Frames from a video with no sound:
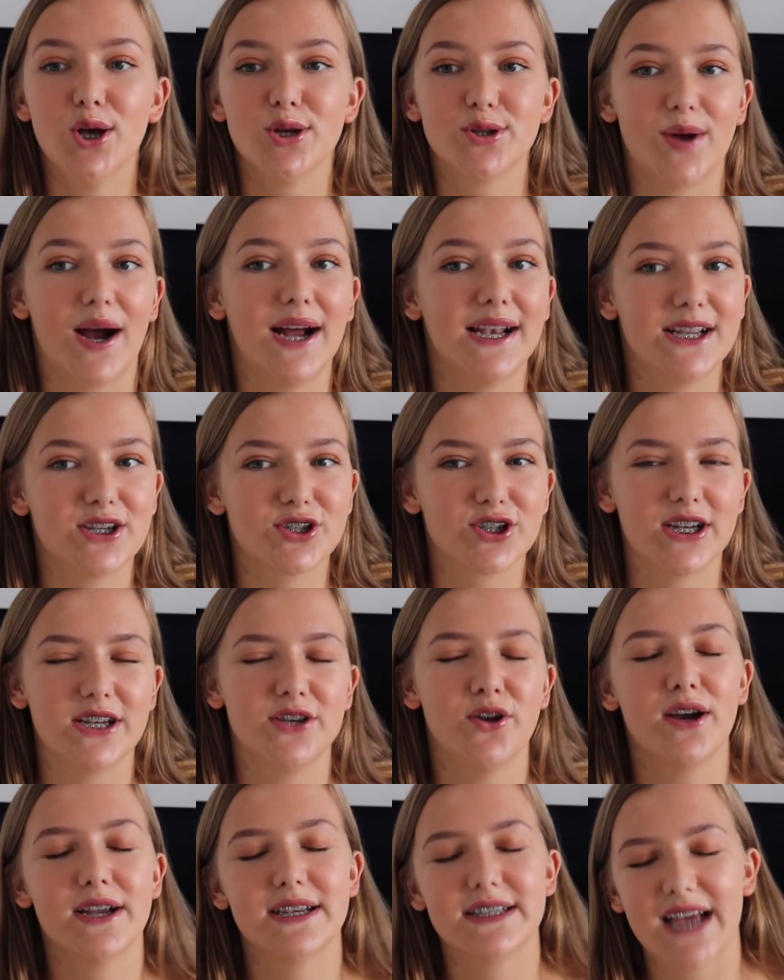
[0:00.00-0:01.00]
So I
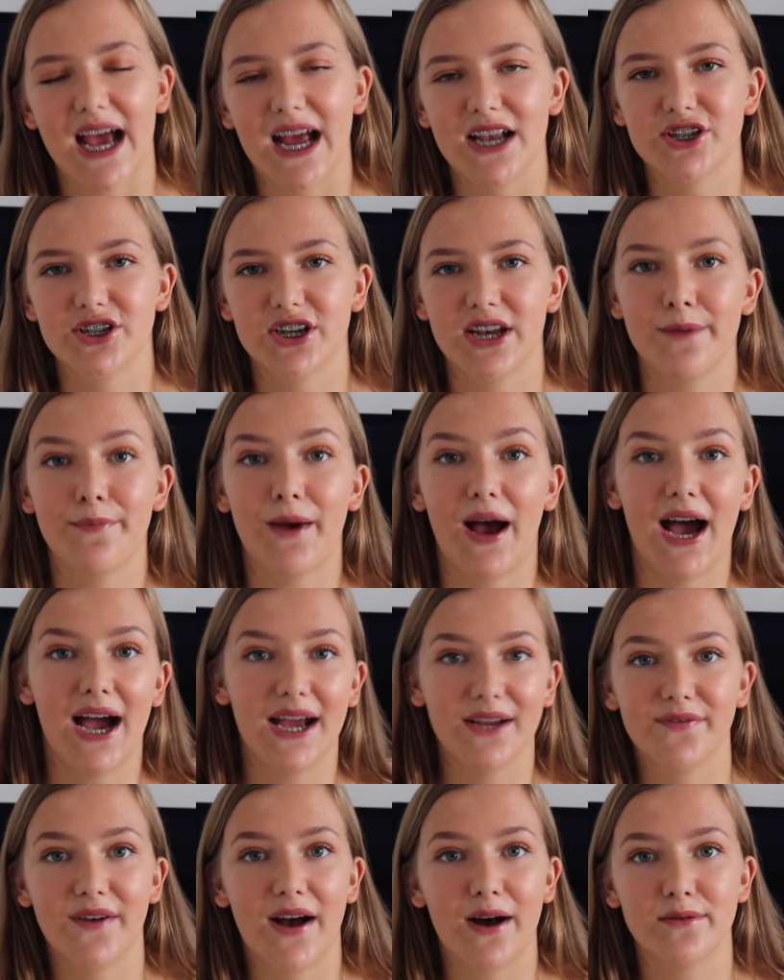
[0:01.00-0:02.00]
literally, not intentionally, but
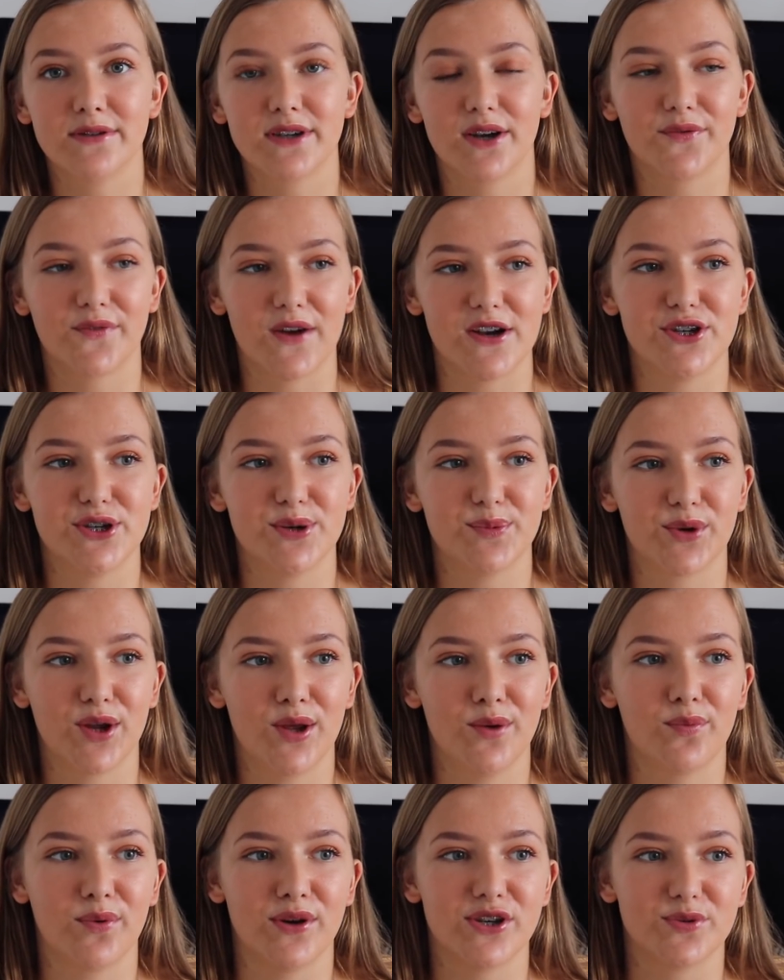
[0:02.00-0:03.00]
I found a friendship
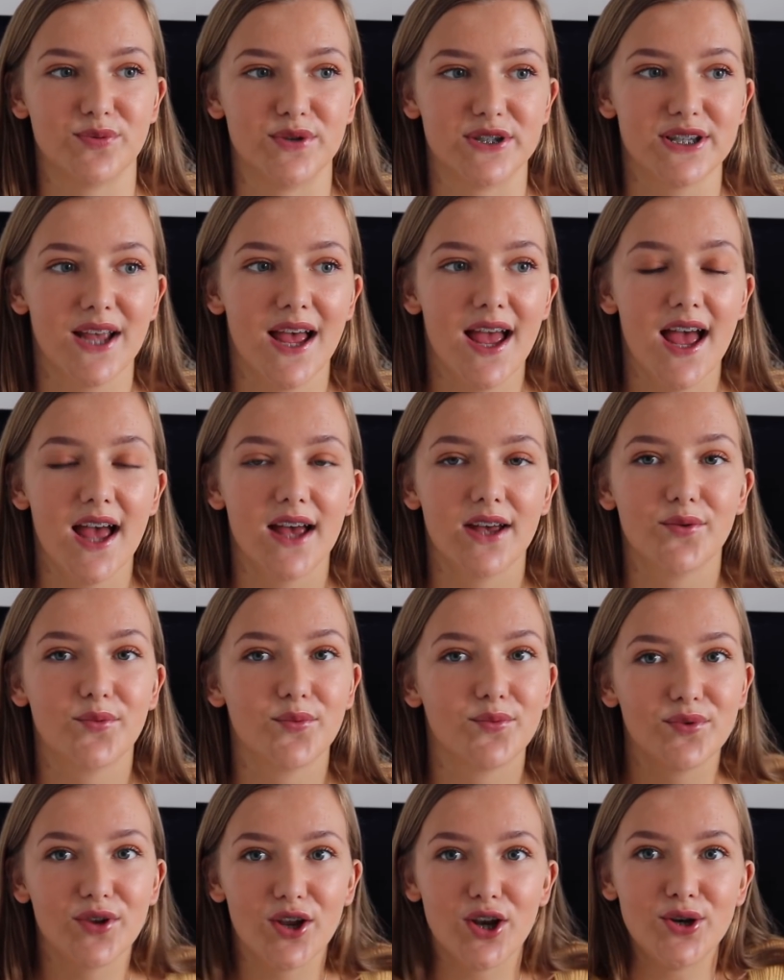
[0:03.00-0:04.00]
group which was
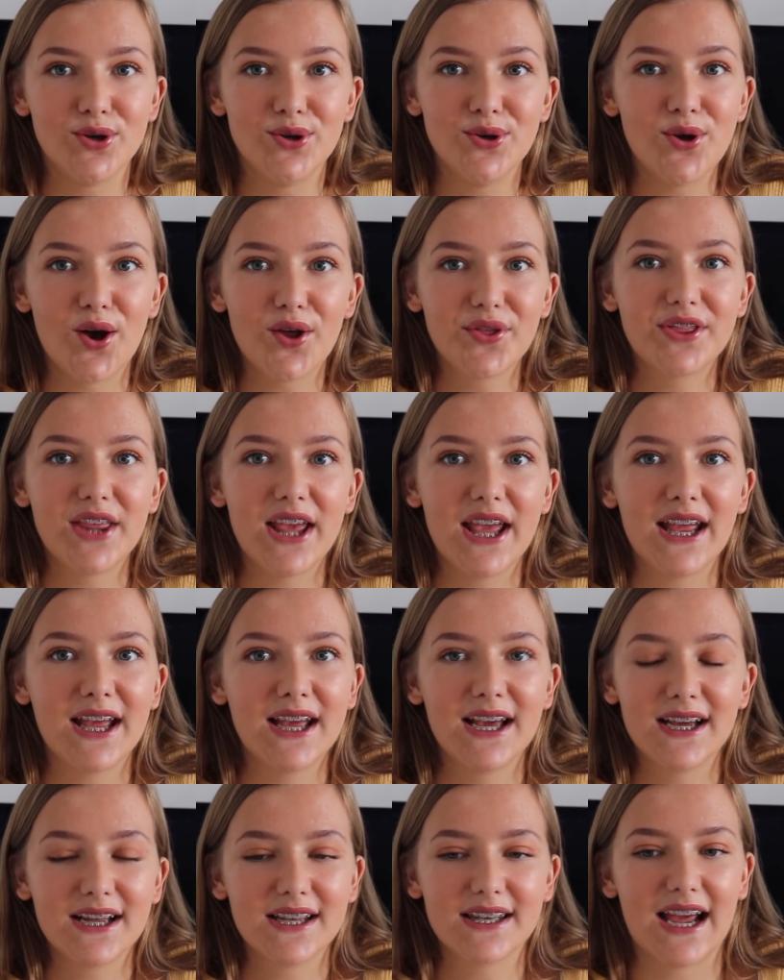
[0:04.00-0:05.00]

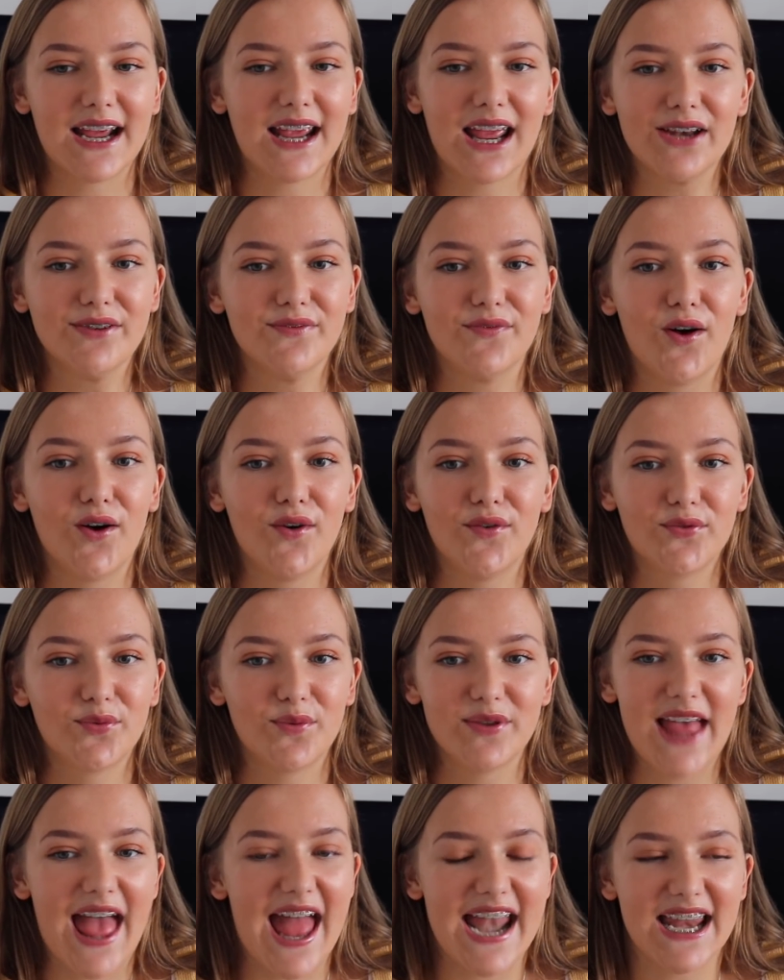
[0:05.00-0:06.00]
nothing like involved
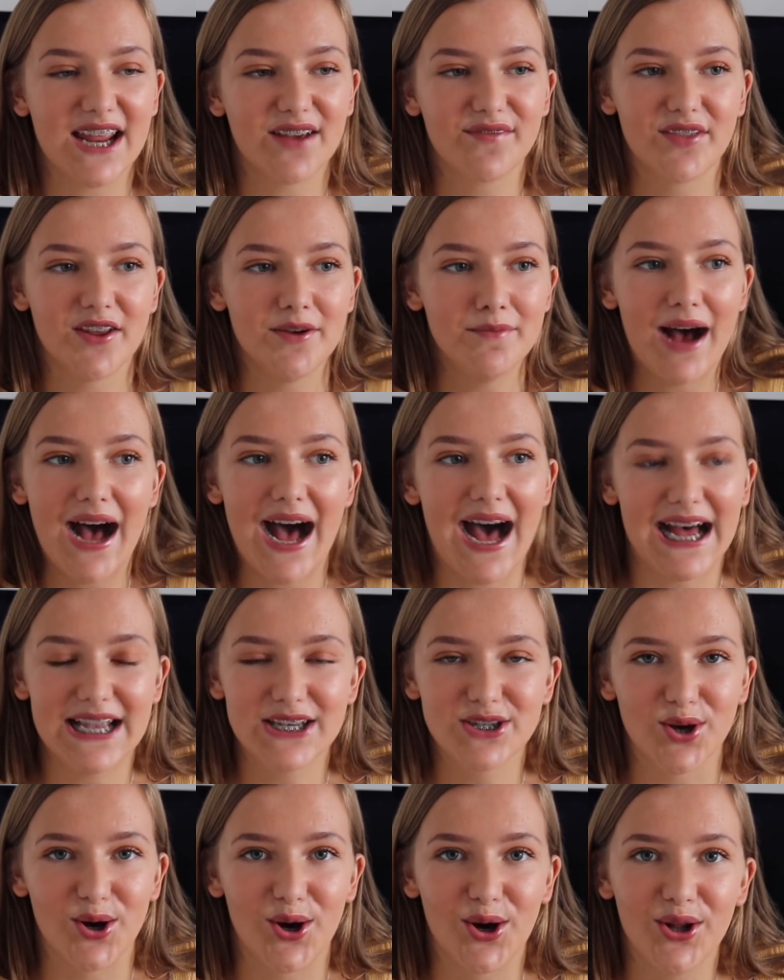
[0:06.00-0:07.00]
with any of them
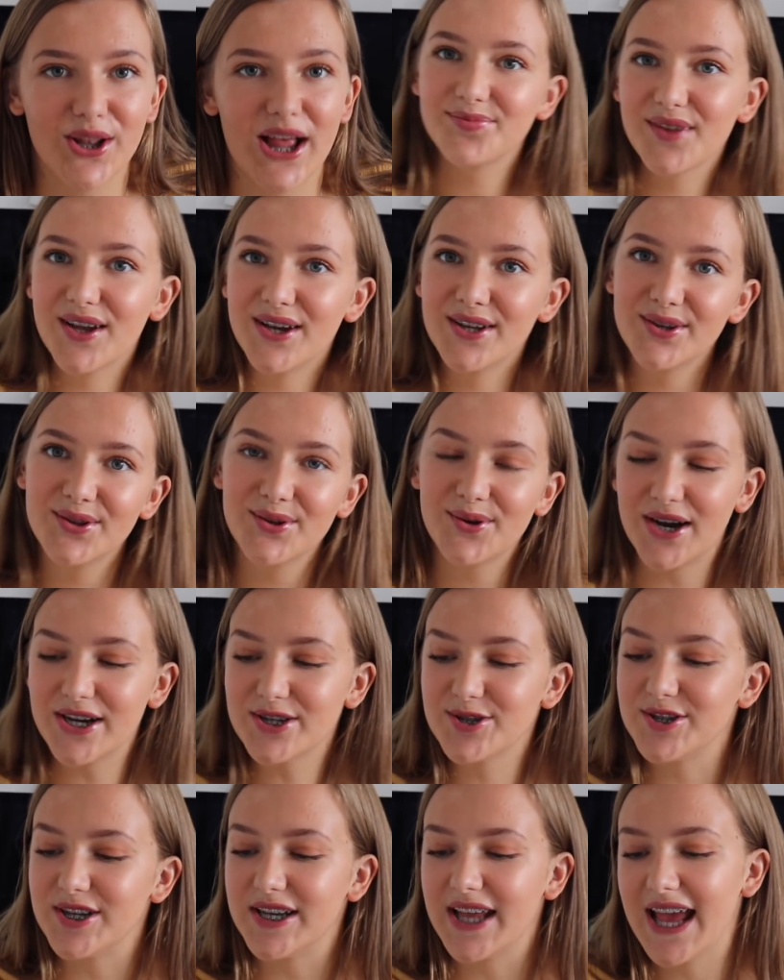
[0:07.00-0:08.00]
at all. Another
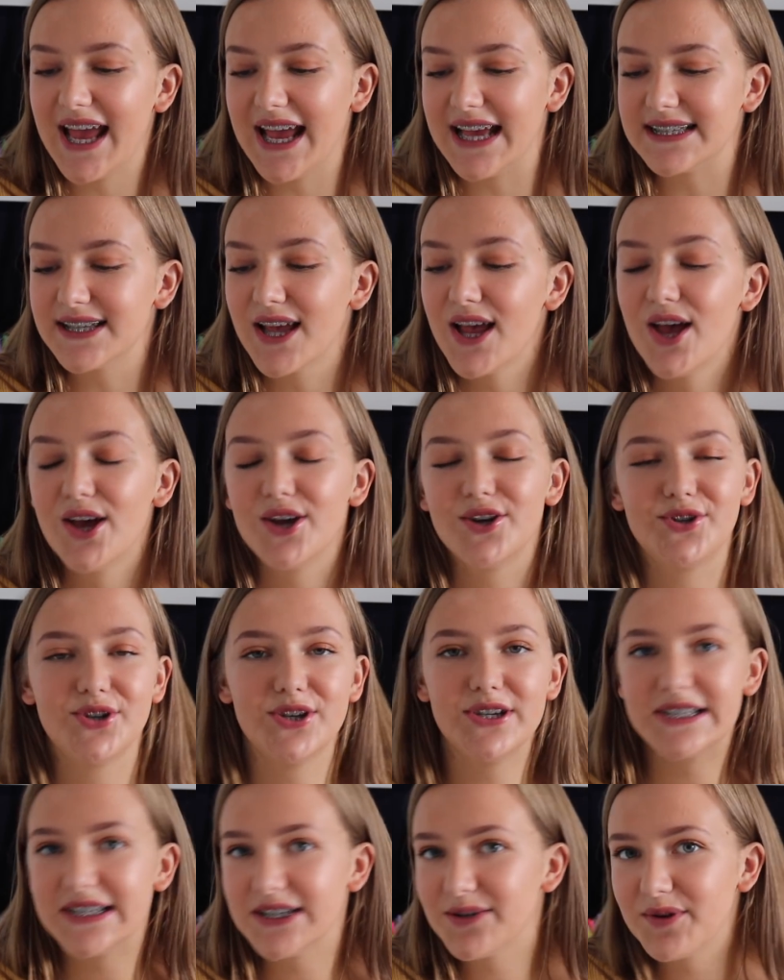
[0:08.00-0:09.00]
question is,
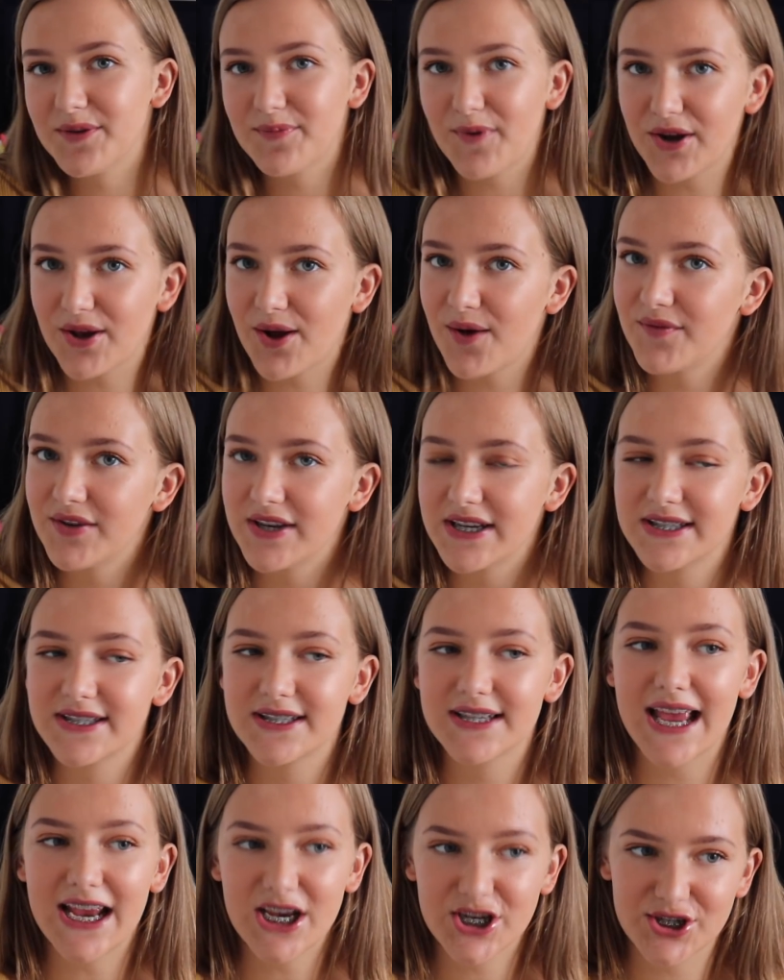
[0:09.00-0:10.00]
do you deal with body
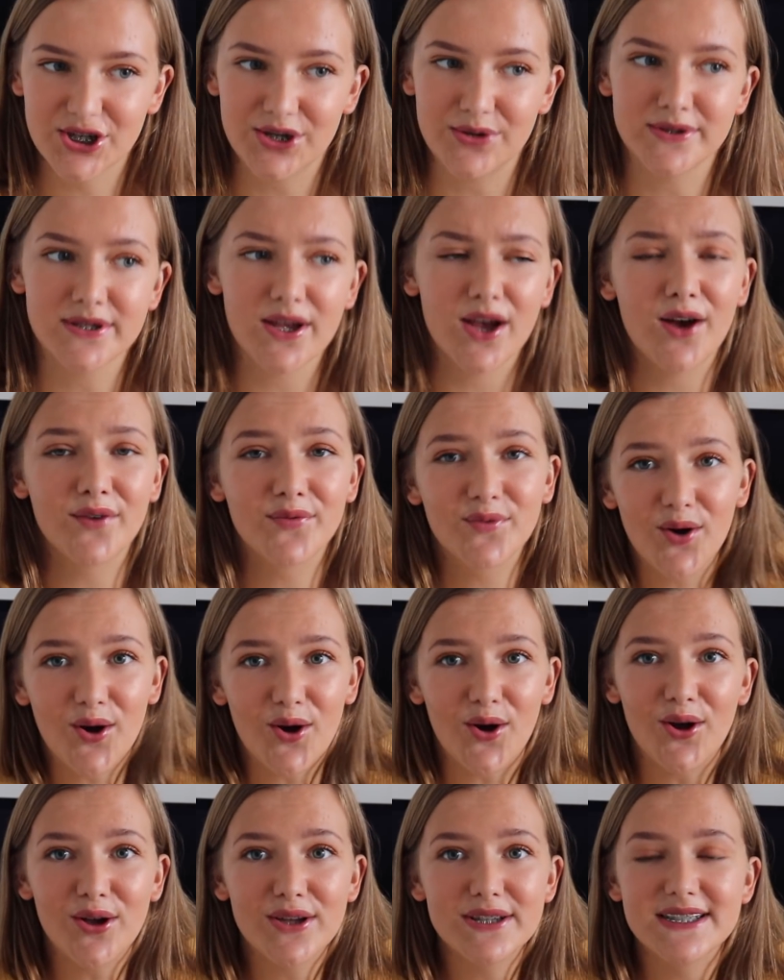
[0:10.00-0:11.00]
confidence issues? Of
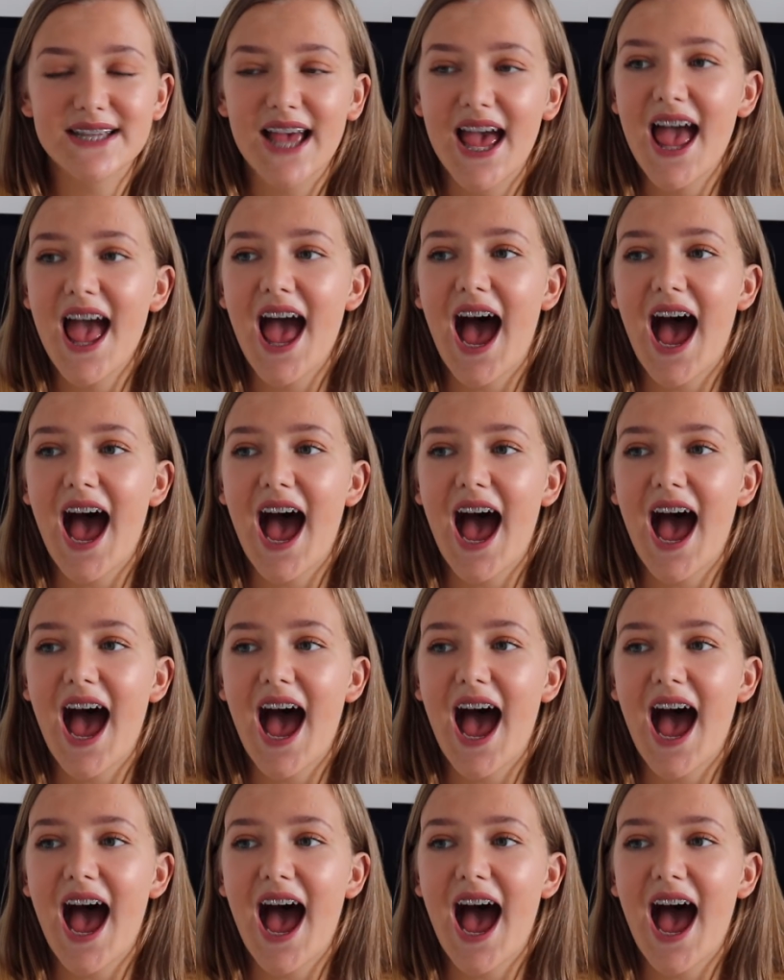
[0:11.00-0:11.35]
course.